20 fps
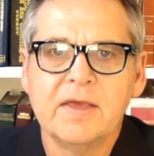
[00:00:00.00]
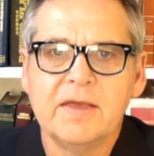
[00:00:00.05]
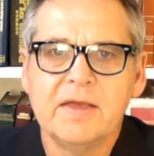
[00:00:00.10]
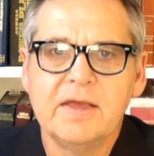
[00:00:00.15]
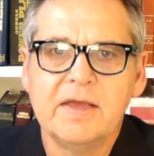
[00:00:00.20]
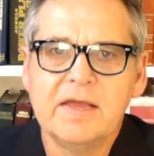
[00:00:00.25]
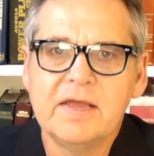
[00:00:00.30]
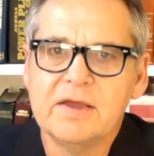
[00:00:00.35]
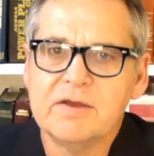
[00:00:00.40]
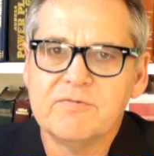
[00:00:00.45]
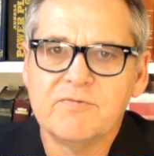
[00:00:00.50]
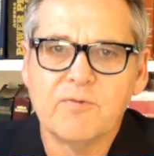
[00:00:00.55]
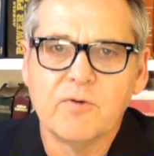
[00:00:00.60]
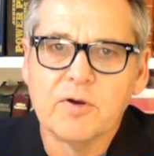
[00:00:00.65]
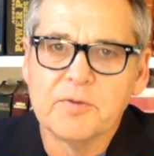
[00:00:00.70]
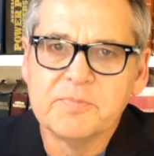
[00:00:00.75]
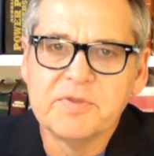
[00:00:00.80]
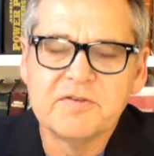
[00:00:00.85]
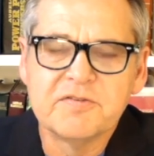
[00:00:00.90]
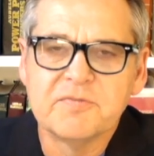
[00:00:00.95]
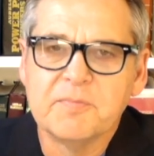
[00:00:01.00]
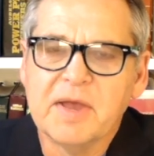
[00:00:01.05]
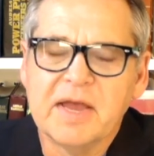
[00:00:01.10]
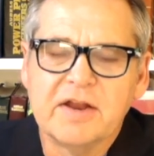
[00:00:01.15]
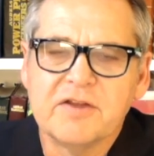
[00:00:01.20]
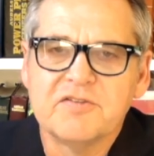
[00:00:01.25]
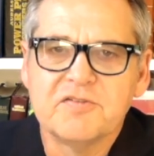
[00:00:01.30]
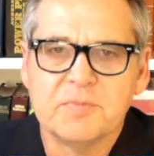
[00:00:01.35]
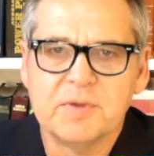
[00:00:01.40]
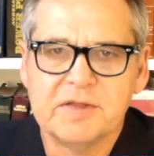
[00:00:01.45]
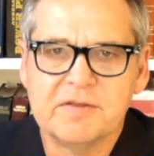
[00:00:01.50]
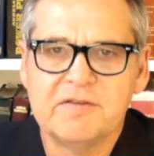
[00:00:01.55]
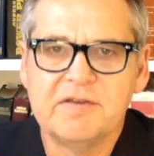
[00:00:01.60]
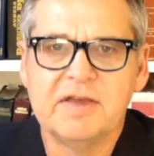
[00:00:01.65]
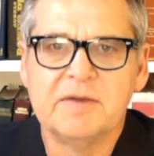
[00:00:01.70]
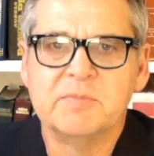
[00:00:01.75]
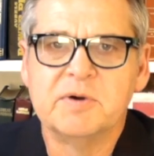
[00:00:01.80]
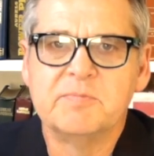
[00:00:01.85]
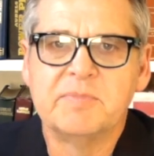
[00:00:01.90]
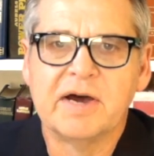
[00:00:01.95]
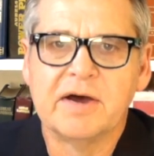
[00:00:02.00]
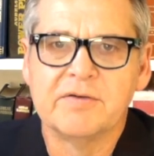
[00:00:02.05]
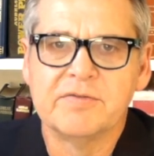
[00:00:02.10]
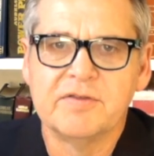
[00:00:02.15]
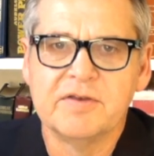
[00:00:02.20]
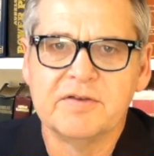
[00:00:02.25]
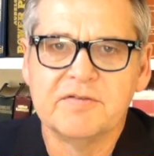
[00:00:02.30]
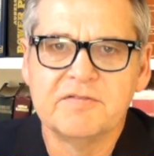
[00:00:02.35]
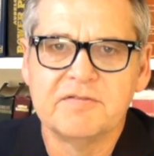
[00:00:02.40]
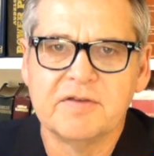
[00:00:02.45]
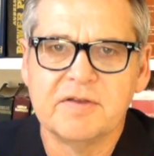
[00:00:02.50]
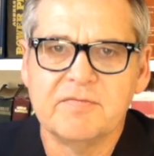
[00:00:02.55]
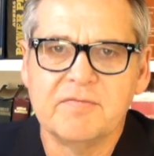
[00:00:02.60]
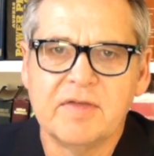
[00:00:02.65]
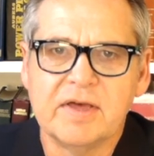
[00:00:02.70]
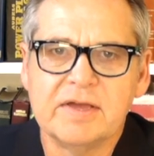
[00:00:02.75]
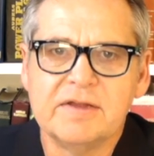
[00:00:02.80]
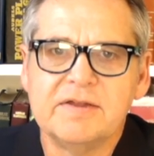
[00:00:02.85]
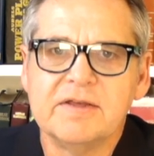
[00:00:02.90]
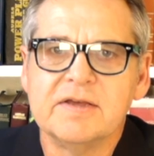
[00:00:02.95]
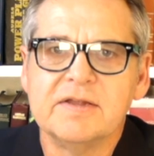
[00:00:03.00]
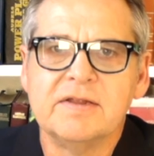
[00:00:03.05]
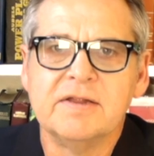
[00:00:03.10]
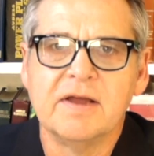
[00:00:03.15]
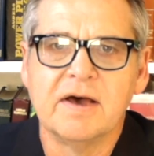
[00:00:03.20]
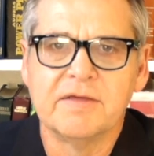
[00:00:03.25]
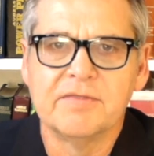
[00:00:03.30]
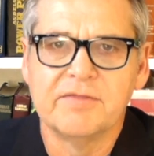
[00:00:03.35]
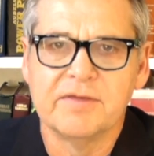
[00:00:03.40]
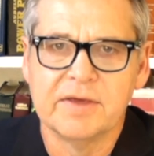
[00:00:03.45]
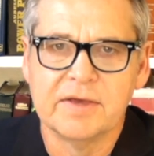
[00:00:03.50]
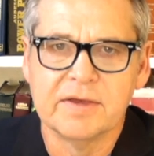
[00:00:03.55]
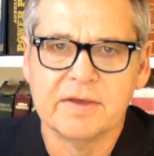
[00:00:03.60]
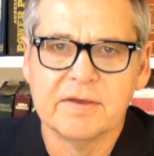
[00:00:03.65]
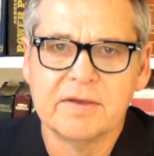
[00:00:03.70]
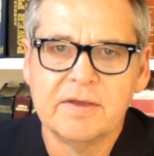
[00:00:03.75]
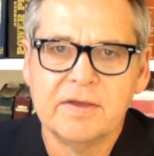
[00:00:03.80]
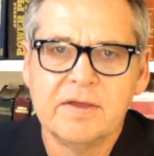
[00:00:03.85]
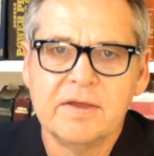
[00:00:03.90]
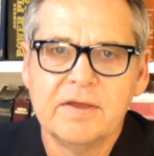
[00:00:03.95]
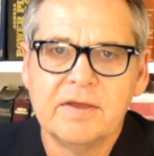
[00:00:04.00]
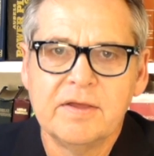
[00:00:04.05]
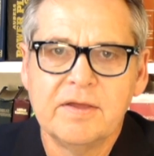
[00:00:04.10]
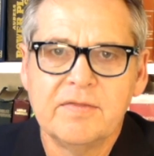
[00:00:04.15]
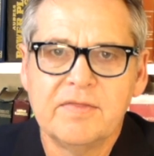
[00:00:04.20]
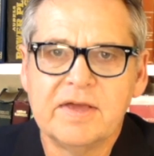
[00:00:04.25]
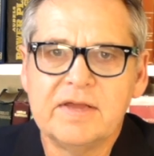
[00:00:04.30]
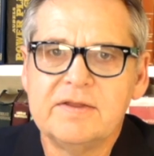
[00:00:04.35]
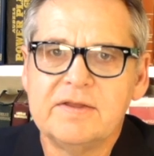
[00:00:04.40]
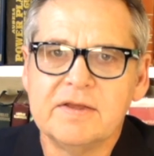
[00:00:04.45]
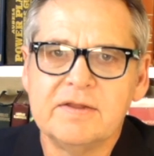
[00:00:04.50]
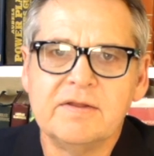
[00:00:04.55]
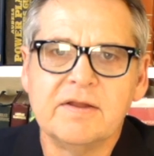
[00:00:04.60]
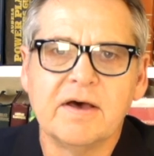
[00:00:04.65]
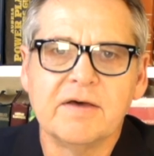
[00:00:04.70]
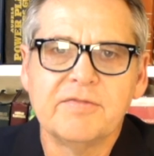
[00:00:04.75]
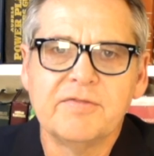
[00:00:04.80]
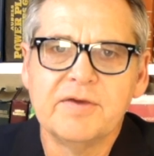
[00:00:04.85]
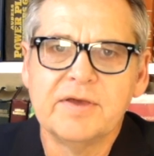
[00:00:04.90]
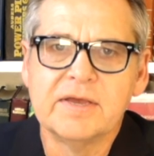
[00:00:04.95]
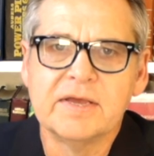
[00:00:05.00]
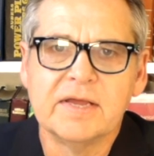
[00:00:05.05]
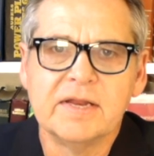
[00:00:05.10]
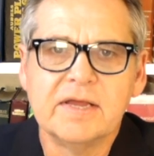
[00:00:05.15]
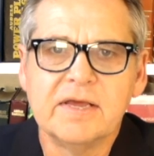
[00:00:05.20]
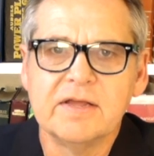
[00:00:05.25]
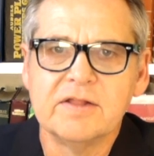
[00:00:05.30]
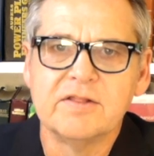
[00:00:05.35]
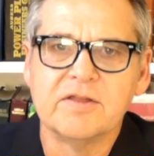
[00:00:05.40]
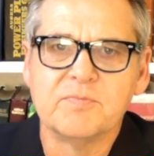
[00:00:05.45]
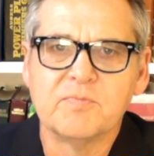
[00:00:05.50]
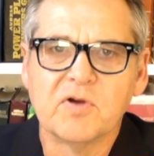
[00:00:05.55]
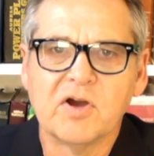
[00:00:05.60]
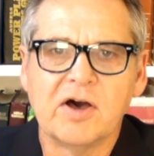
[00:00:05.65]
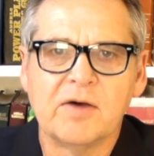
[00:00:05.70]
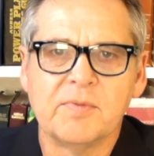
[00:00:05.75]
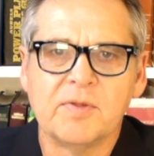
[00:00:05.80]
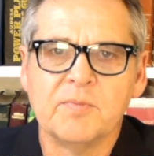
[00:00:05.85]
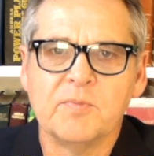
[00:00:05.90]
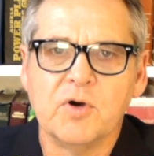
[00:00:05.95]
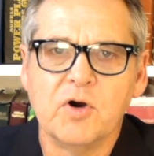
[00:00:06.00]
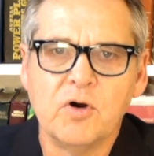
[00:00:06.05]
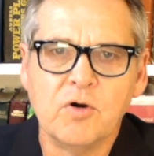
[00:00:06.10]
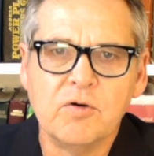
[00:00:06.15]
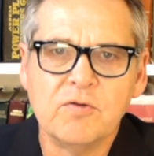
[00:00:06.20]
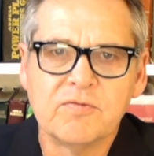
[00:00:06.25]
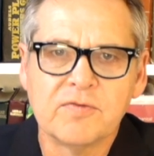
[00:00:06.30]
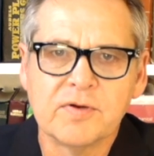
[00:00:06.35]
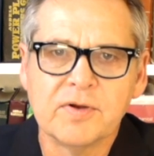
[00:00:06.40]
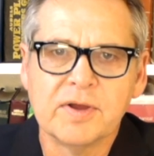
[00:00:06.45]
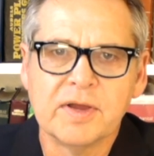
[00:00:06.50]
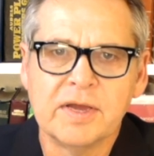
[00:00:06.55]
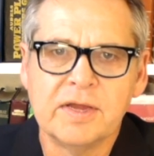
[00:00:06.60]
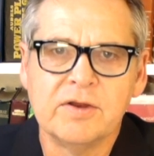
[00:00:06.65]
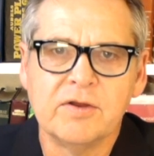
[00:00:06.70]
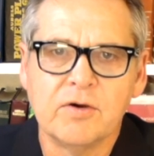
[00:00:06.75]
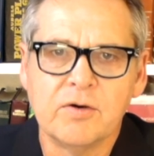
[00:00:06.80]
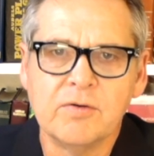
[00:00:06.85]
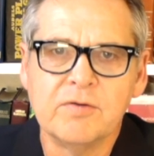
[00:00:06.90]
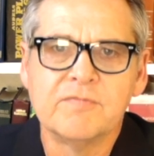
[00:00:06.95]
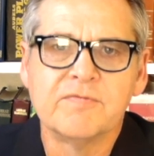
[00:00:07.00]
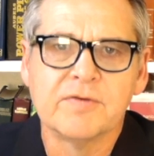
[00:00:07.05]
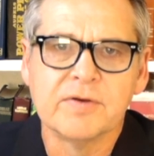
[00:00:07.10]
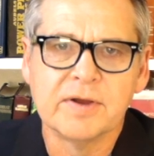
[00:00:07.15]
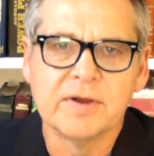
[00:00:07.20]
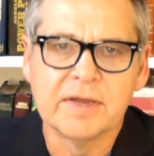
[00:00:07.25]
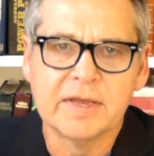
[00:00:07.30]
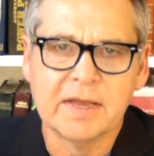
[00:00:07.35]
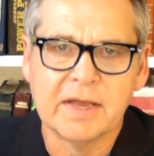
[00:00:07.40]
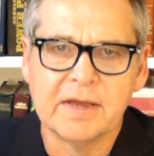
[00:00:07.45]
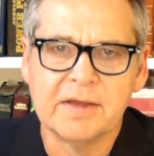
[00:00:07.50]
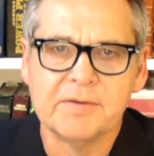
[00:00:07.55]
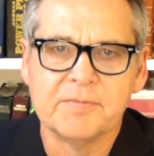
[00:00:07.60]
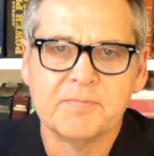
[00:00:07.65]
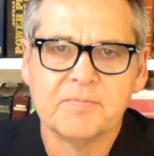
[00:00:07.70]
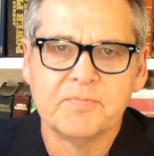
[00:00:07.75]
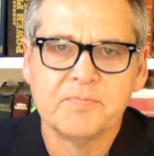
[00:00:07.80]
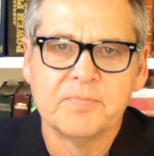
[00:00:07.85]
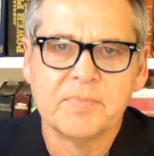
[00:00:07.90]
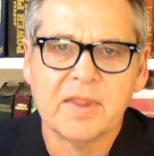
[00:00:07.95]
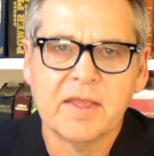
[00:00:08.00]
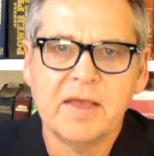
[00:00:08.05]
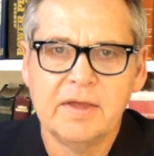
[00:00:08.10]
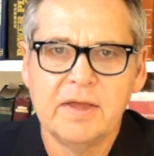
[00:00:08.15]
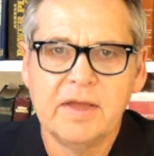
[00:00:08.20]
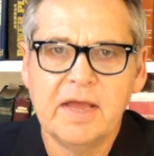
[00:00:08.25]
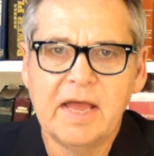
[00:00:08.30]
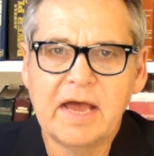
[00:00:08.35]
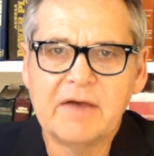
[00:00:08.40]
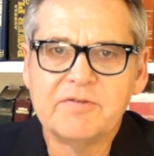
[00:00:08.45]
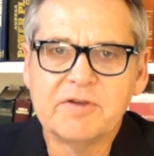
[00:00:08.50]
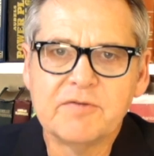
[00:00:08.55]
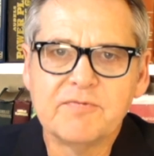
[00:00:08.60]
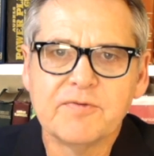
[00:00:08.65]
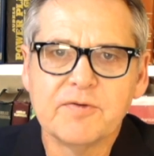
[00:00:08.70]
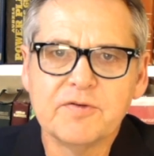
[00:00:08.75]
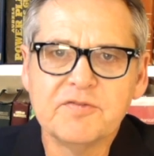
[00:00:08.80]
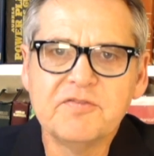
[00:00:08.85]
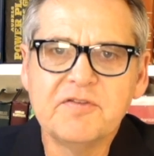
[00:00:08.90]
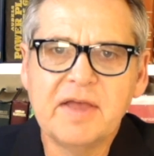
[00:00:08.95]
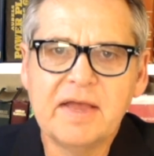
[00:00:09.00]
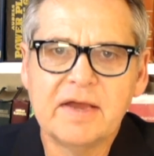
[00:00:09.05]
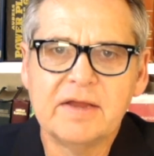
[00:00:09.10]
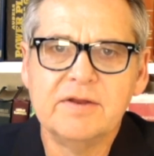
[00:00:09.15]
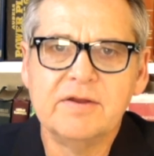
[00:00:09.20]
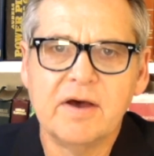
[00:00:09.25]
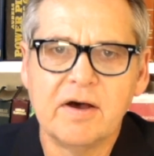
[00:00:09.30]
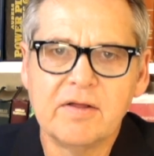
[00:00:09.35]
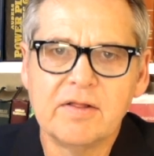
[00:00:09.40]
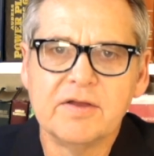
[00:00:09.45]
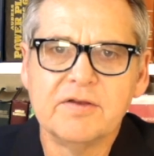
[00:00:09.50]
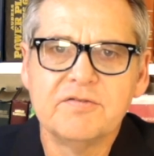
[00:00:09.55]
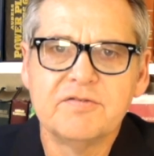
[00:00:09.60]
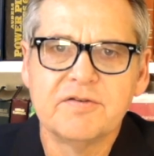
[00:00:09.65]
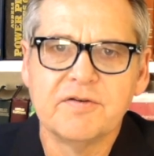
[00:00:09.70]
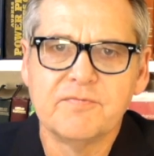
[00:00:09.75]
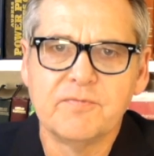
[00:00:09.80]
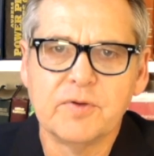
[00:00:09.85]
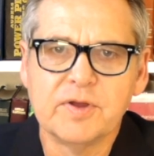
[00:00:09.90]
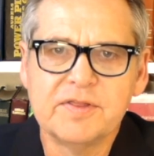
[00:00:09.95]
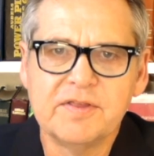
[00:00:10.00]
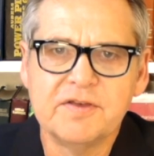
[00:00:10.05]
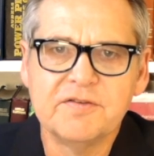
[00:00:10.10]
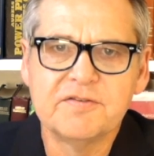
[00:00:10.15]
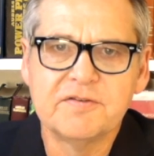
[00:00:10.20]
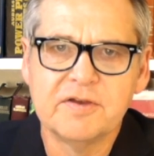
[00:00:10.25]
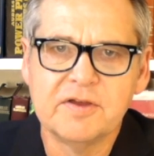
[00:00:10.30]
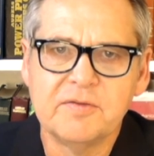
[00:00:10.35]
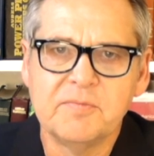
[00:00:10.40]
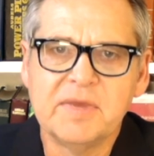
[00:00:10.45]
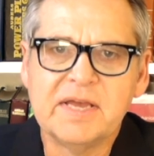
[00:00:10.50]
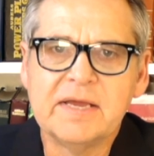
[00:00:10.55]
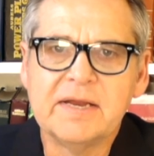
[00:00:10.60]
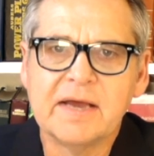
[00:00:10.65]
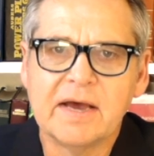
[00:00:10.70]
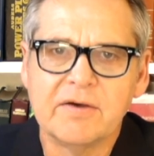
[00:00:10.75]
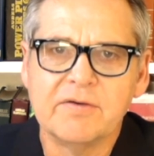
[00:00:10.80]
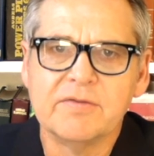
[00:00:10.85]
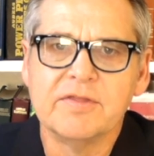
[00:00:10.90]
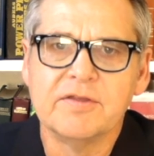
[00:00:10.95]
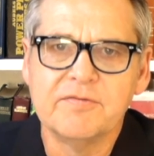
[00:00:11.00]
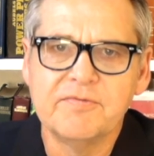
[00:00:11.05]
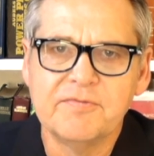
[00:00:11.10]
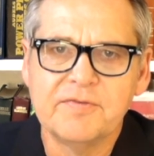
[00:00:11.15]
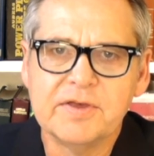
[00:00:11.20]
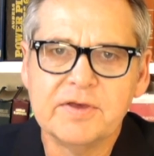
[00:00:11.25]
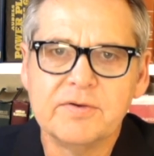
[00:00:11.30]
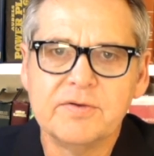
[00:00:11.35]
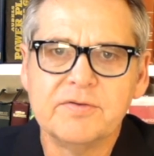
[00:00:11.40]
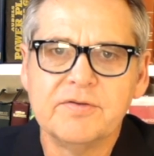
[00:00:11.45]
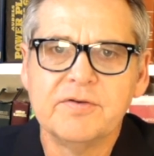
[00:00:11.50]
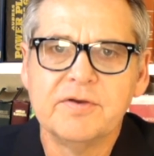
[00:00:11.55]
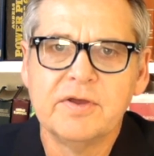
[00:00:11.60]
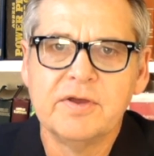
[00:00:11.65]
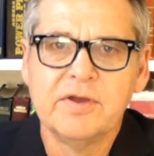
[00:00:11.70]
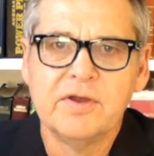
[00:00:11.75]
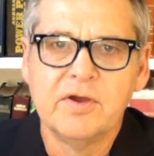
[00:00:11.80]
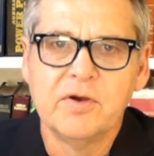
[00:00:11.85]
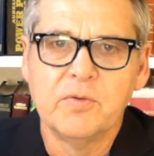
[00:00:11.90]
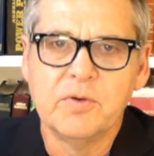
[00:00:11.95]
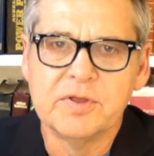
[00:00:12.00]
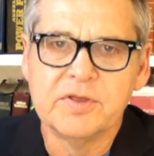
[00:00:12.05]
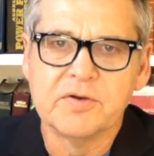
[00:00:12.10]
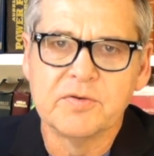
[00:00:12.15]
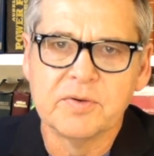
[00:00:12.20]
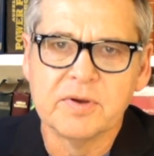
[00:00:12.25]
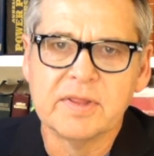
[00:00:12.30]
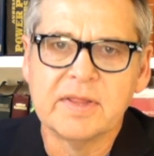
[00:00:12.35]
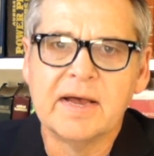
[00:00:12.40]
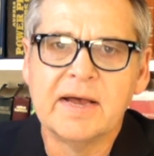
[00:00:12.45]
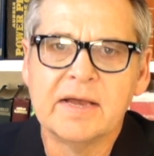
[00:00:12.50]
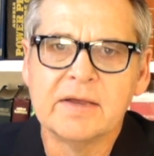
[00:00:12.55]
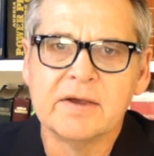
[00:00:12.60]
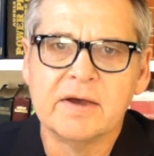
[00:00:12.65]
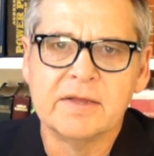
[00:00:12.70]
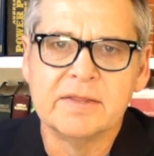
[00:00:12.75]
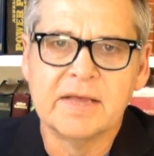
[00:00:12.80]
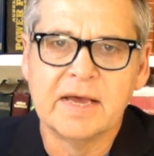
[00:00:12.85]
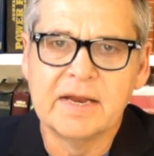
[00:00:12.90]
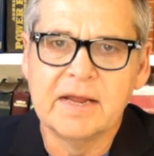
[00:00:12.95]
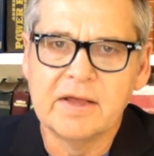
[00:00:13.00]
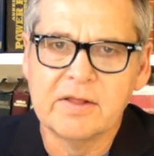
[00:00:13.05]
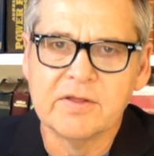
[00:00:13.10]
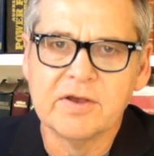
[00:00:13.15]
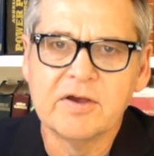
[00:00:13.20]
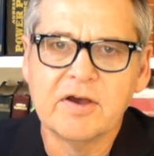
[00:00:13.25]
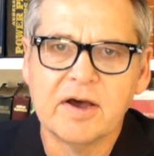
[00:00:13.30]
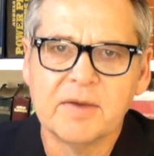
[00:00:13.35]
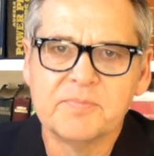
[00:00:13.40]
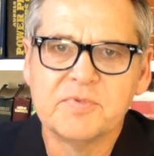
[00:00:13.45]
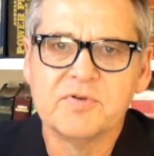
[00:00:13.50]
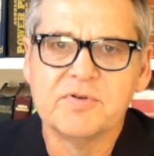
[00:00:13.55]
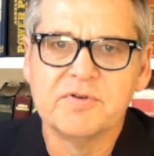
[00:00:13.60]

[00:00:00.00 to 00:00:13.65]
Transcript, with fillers: He informed his management team about this and they did nothing. They did nothing and hid the problem over and over again. Having firsthand knowledge of what this could mean out in the field when you're relying on that helicopter to